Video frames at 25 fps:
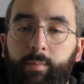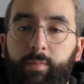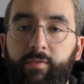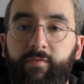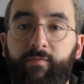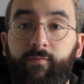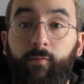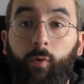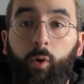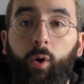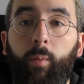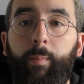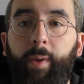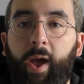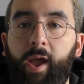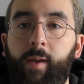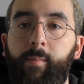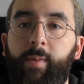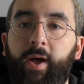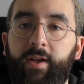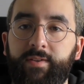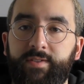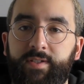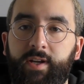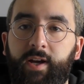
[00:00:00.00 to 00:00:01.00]
before
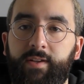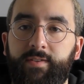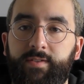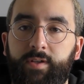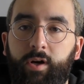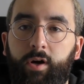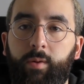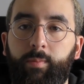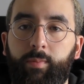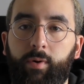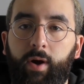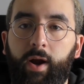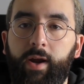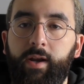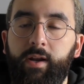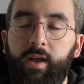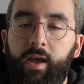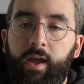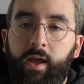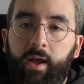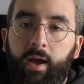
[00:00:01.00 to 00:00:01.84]
PayPal starts to operate.